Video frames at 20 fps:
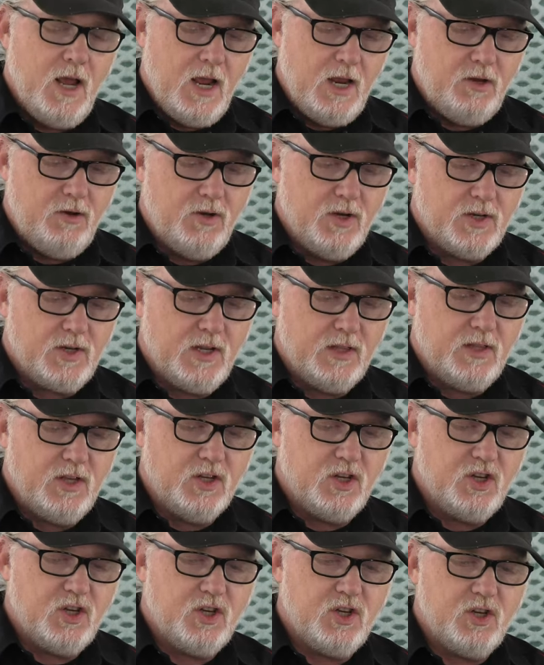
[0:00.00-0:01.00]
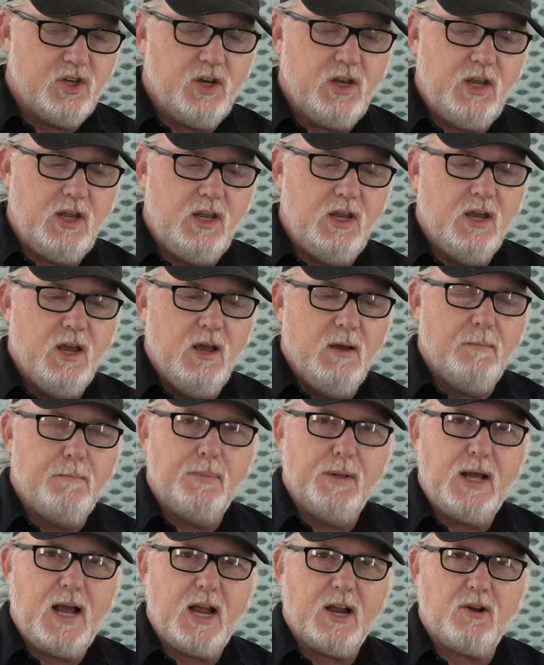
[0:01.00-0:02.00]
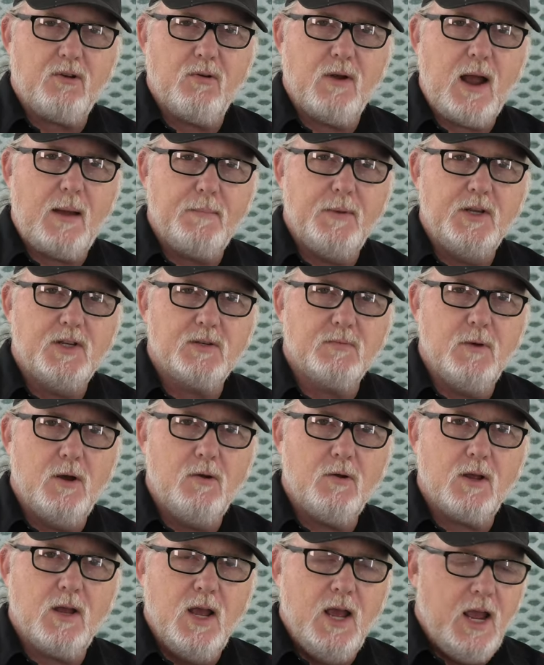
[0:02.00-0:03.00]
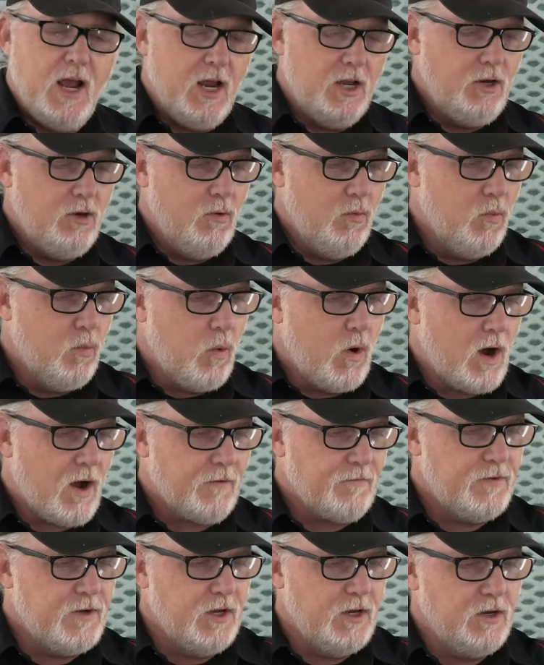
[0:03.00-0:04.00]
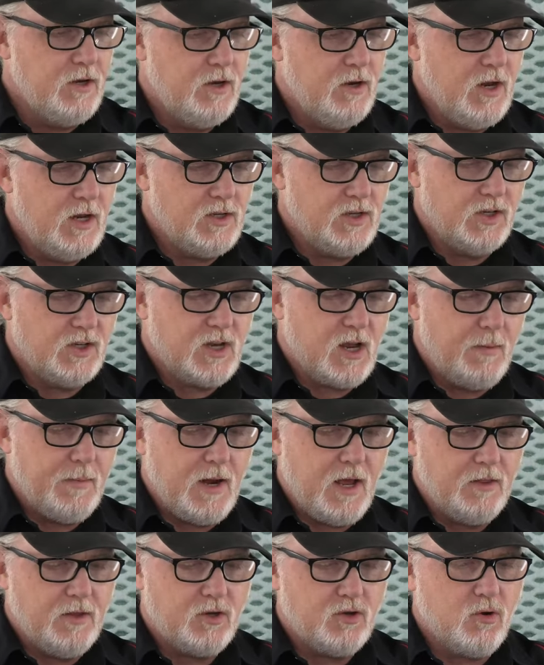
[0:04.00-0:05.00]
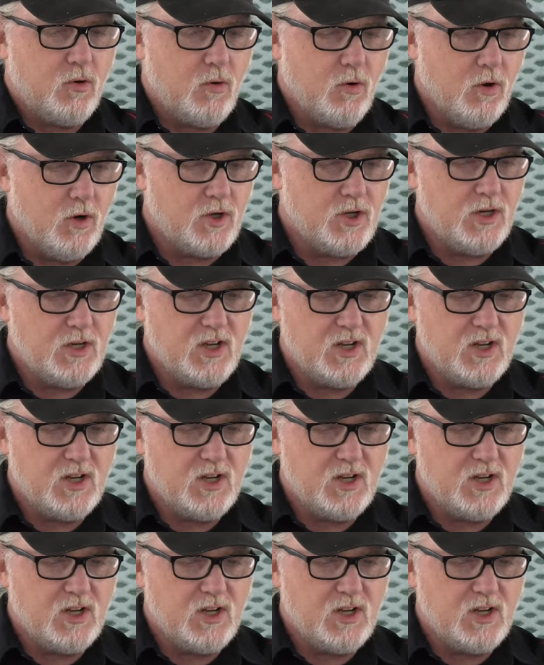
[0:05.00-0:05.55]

and you just get this sooty, black, crappy smoke, and you waft it as it's coming out of the torch.